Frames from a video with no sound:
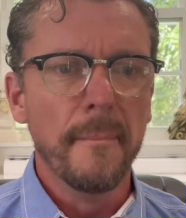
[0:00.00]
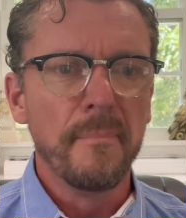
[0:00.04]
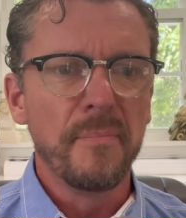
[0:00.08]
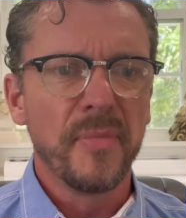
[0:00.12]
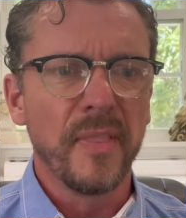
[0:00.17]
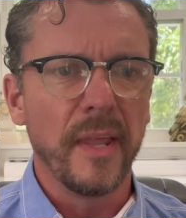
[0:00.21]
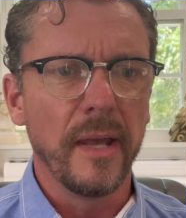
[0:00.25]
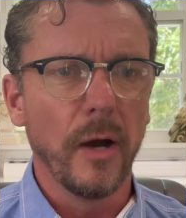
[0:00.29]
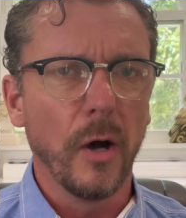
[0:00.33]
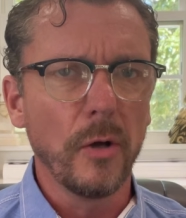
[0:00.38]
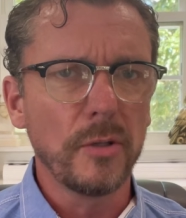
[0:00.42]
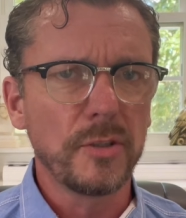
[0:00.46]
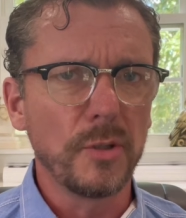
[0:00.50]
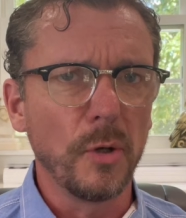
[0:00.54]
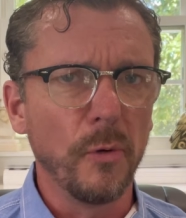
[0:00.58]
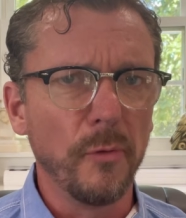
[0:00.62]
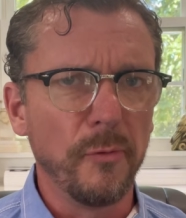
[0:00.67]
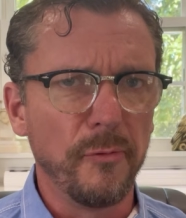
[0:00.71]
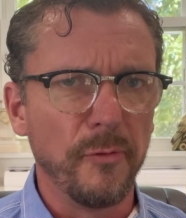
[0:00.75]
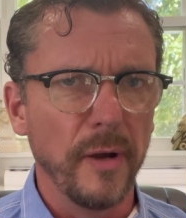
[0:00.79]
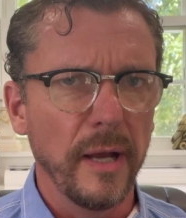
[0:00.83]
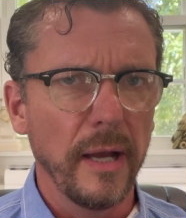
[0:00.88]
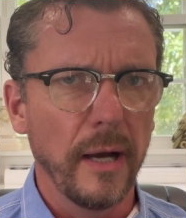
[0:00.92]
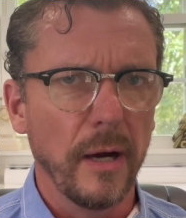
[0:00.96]
They also
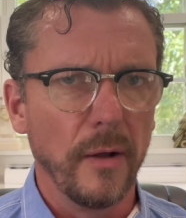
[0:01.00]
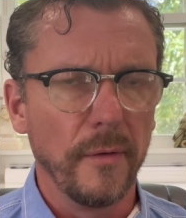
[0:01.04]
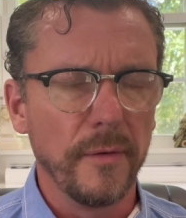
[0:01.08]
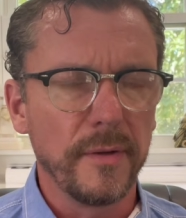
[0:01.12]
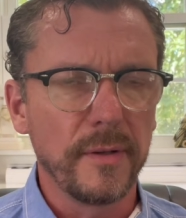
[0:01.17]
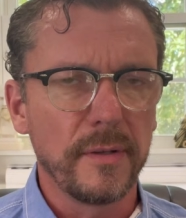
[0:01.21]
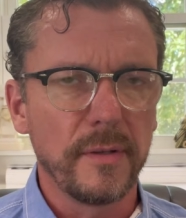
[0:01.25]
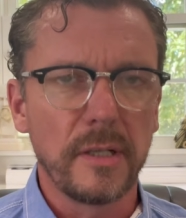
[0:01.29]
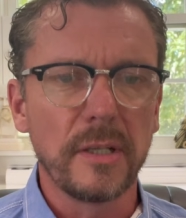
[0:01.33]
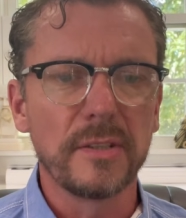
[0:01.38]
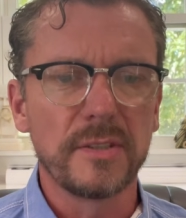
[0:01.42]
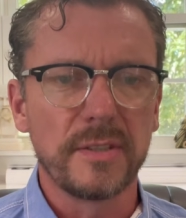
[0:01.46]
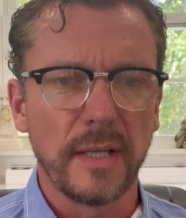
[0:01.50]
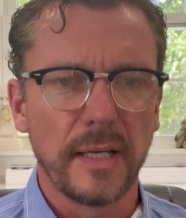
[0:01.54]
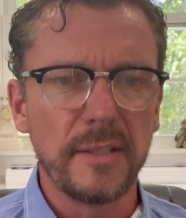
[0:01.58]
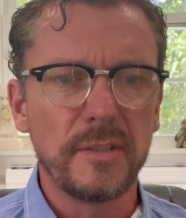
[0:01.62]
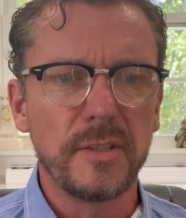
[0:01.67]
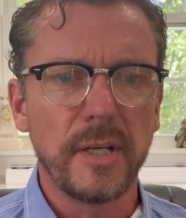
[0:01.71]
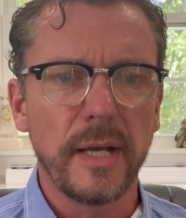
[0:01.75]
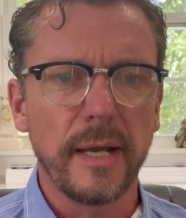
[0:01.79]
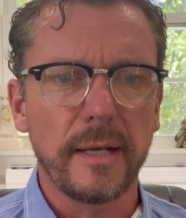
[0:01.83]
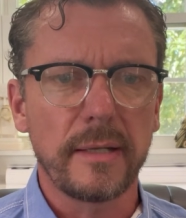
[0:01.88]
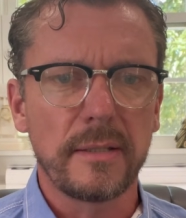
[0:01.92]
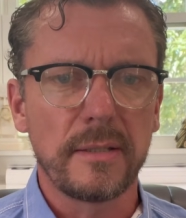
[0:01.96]
found, because they
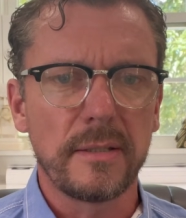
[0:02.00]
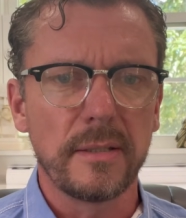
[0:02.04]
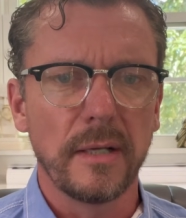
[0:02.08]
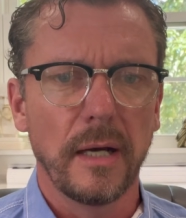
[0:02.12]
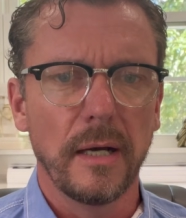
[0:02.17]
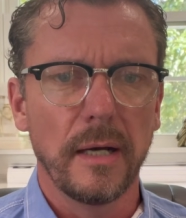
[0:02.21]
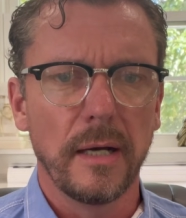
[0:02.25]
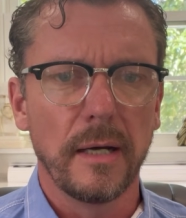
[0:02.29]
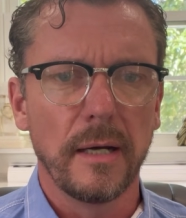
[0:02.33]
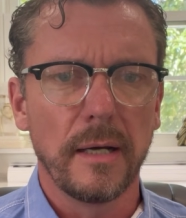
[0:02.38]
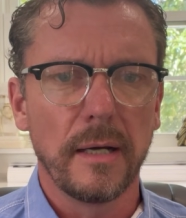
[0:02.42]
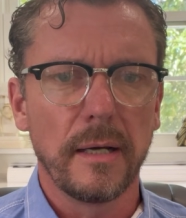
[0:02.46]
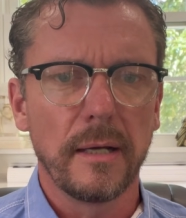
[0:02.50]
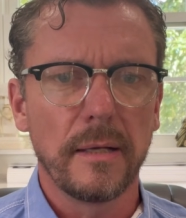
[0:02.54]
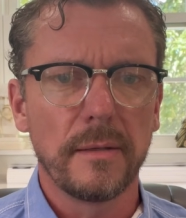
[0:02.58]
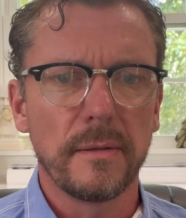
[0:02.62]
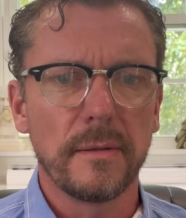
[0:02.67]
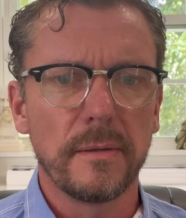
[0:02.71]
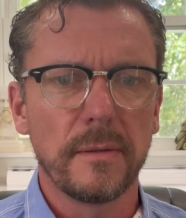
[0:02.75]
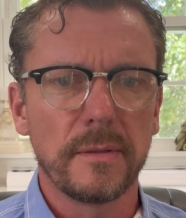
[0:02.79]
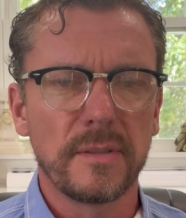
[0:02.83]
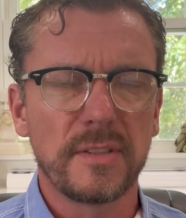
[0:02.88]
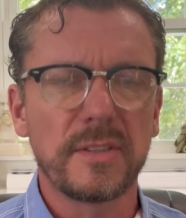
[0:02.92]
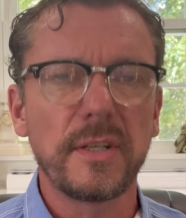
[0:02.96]
checked
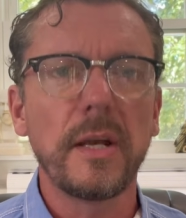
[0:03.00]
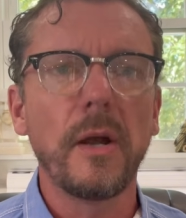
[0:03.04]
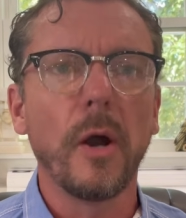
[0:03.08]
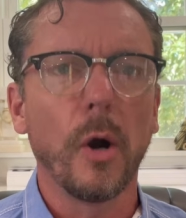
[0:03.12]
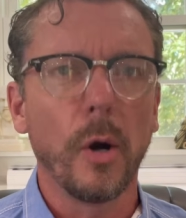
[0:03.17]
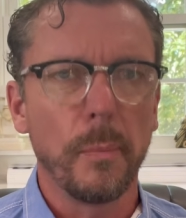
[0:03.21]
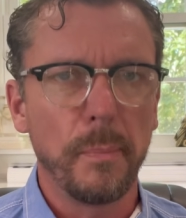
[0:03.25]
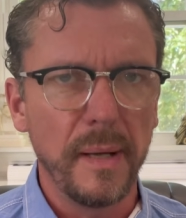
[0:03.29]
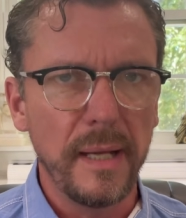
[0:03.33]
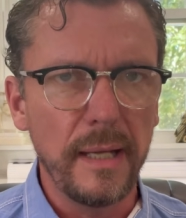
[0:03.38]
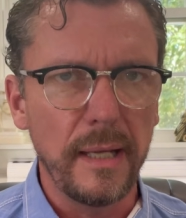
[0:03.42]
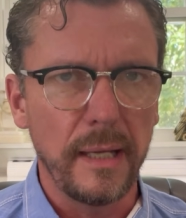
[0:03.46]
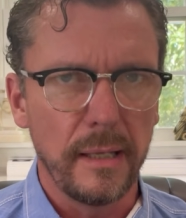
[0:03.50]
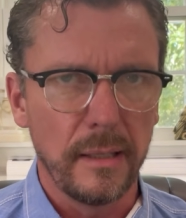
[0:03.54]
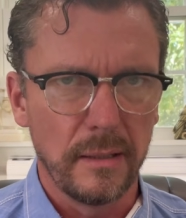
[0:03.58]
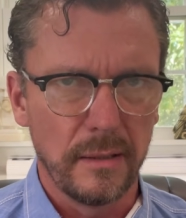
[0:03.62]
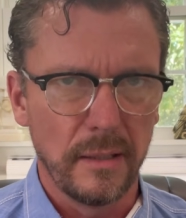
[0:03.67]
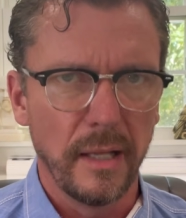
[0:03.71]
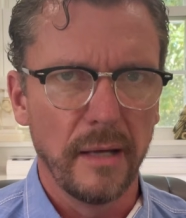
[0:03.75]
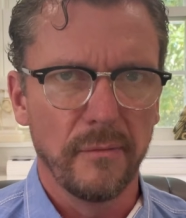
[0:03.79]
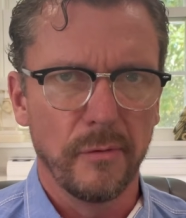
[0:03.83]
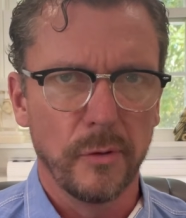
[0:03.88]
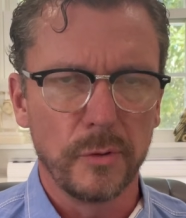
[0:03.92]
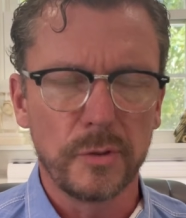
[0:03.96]
CRP
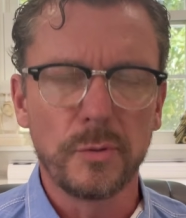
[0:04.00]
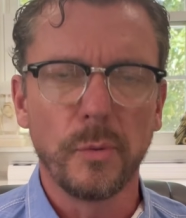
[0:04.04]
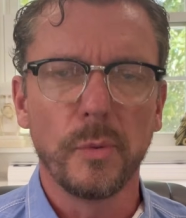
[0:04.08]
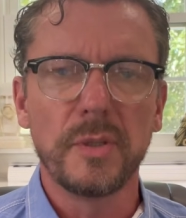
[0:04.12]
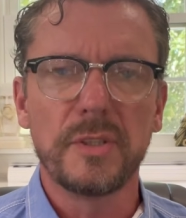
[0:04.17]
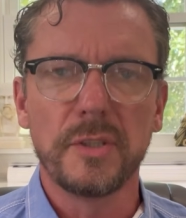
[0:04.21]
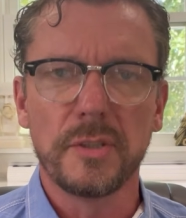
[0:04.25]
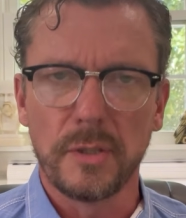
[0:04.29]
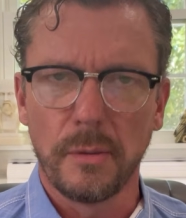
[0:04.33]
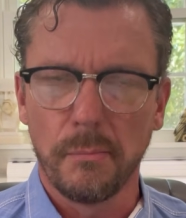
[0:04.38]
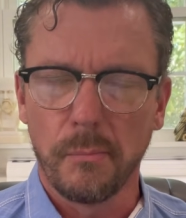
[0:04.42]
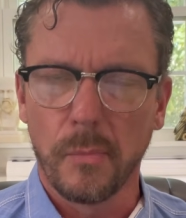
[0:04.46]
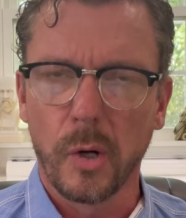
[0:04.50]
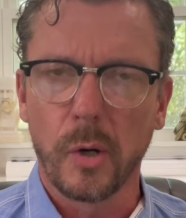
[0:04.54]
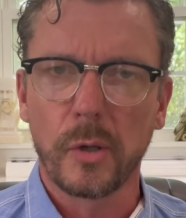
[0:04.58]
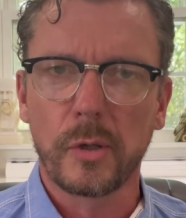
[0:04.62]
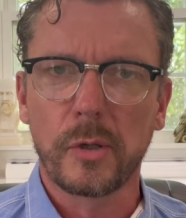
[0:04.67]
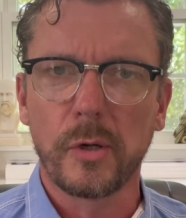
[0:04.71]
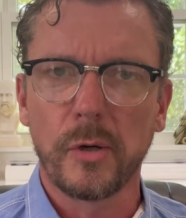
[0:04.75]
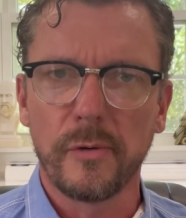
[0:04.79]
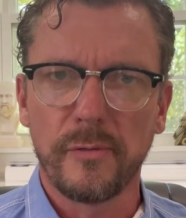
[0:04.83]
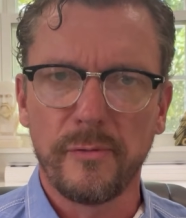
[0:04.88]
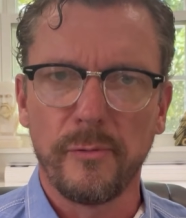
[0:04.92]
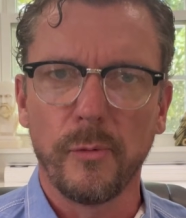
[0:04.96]
levels, which is a
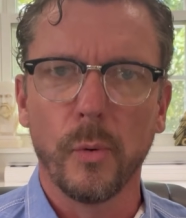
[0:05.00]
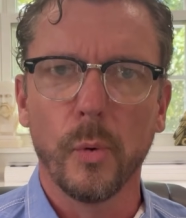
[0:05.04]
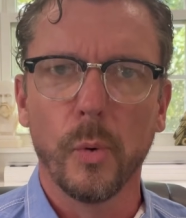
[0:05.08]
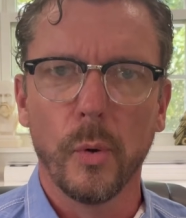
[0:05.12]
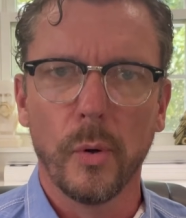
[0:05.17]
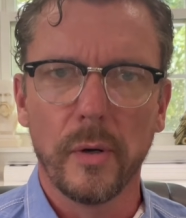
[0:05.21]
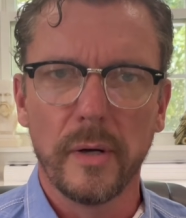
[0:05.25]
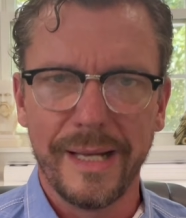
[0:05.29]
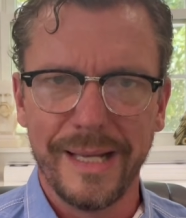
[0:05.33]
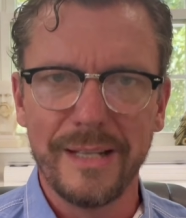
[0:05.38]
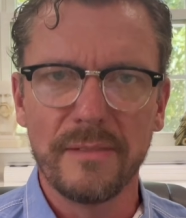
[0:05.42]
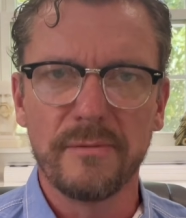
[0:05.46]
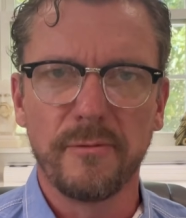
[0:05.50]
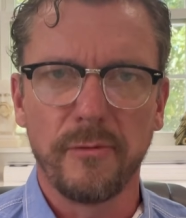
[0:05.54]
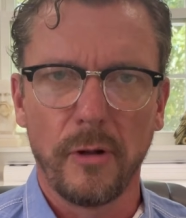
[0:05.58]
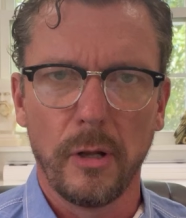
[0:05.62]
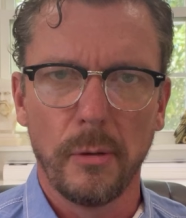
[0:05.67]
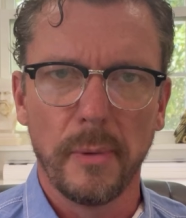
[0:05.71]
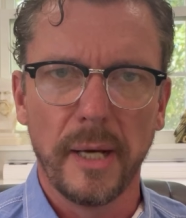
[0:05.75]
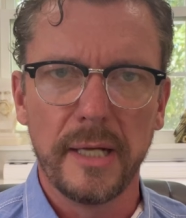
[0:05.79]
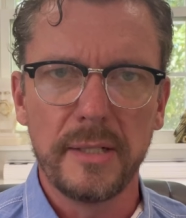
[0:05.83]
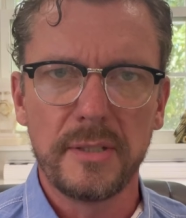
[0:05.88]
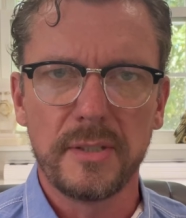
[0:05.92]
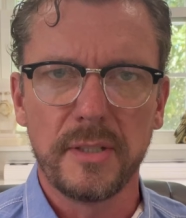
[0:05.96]
marker for
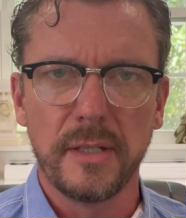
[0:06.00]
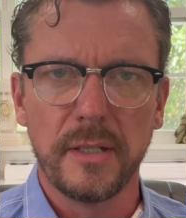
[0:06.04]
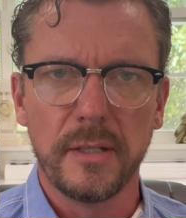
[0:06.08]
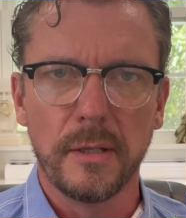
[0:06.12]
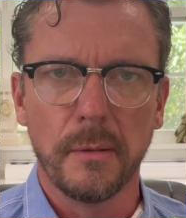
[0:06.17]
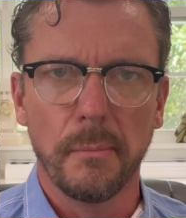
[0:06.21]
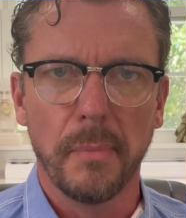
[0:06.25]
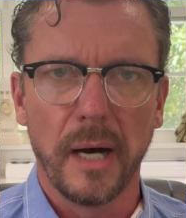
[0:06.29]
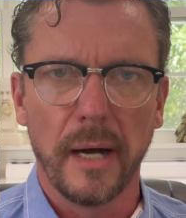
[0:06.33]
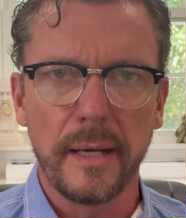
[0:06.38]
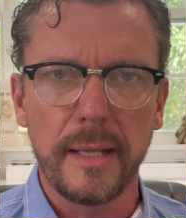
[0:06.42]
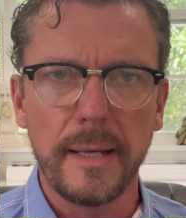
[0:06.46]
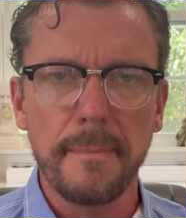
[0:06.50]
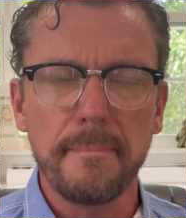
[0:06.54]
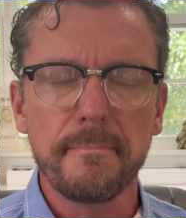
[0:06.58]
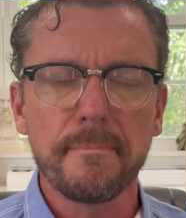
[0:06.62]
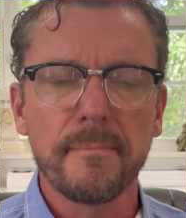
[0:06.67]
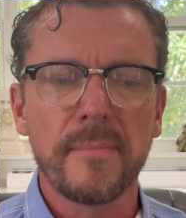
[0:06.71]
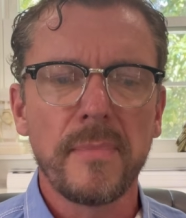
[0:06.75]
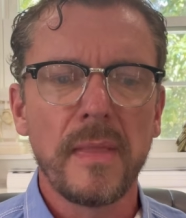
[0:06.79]
inflammation in the body,